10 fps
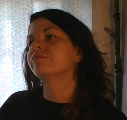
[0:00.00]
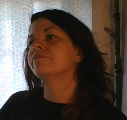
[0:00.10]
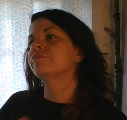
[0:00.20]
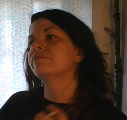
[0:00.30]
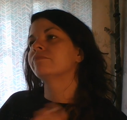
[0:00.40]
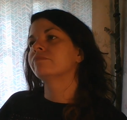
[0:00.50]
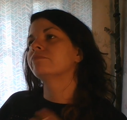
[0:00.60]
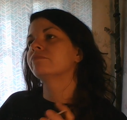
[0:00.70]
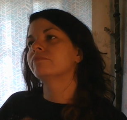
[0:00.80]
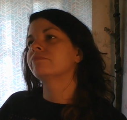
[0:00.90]

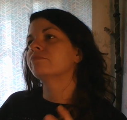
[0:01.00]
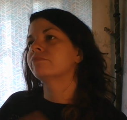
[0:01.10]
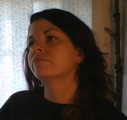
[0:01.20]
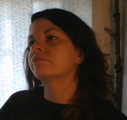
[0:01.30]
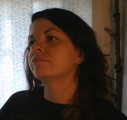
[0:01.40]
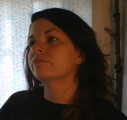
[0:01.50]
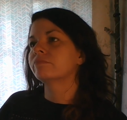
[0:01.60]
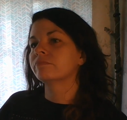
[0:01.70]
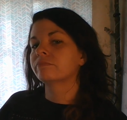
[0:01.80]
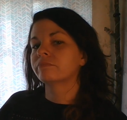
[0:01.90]

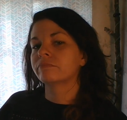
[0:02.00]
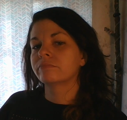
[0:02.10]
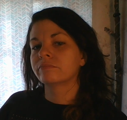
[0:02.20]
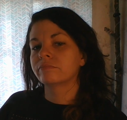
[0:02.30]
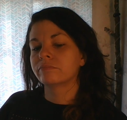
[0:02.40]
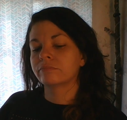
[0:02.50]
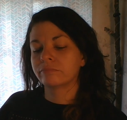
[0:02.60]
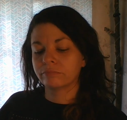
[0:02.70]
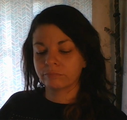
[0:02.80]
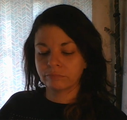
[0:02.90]

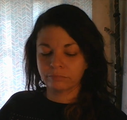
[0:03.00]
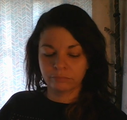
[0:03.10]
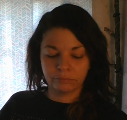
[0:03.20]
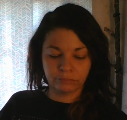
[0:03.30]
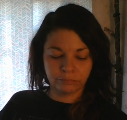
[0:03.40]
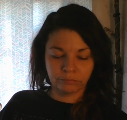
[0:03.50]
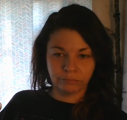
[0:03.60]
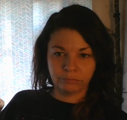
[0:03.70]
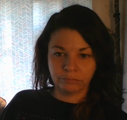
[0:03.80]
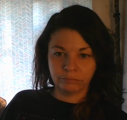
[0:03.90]

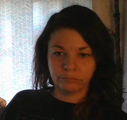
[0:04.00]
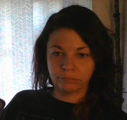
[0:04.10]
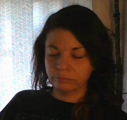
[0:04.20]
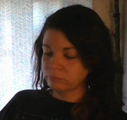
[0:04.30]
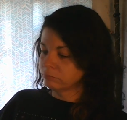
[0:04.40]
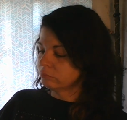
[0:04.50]
[no speech]